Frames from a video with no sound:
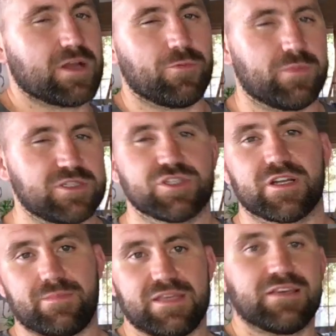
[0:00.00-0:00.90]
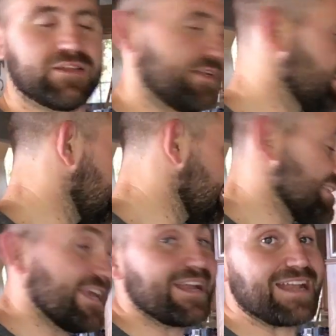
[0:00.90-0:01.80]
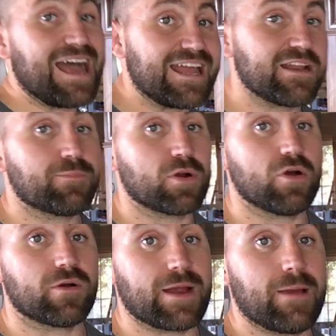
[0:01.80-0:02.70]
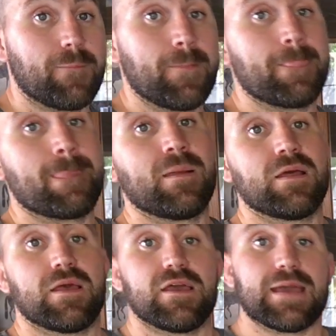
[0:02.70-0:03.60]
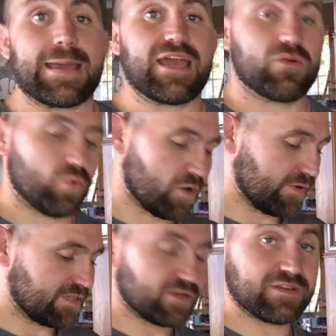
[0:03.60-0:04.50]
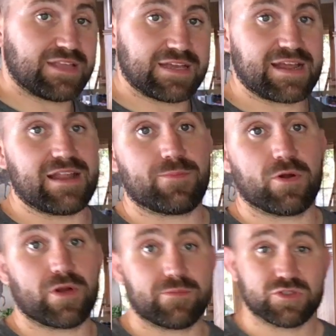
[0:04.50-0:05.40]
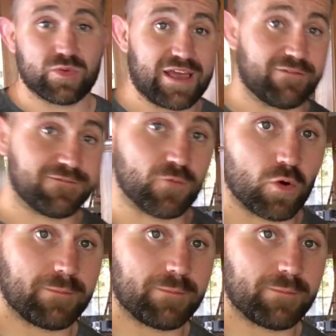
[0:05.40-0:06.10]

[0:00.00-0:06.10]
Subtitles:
a couple months, you're going to be killing it. This is the Ignited program. And what we do in the Ignited program is we have 4